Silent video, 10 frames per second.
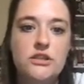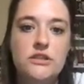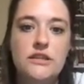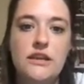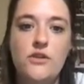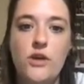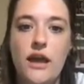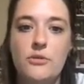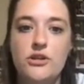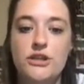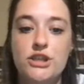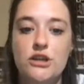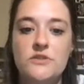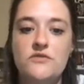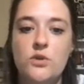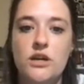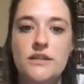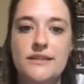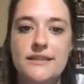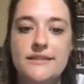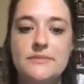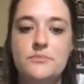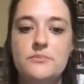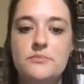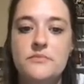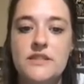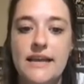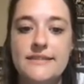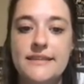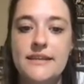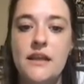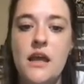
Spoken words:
key vocabulary terms for this lesson.